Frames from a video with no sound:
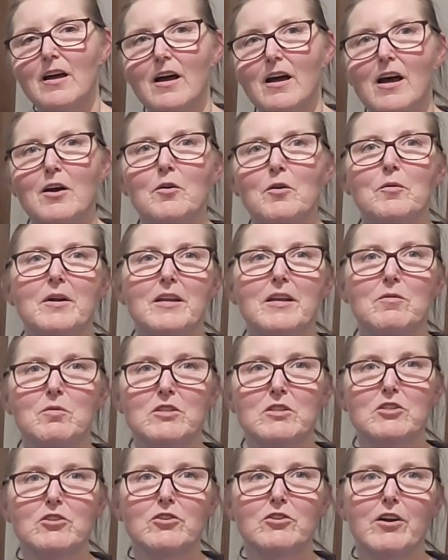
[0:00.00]
I already
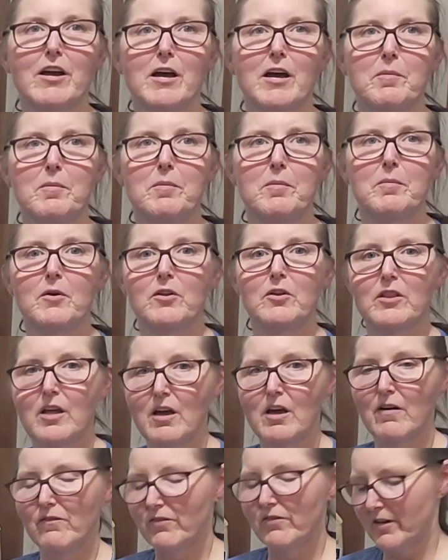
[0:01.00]
wished her a happy
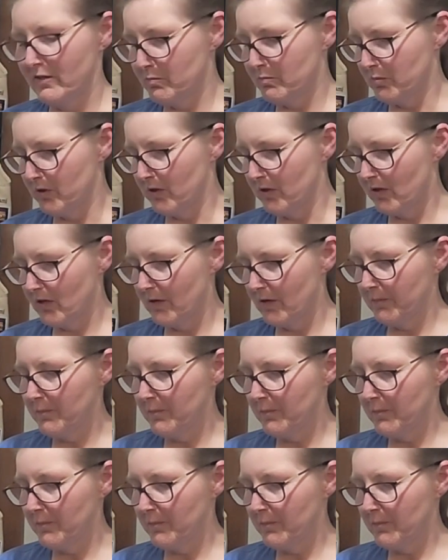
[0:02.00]
birthday on Facebook.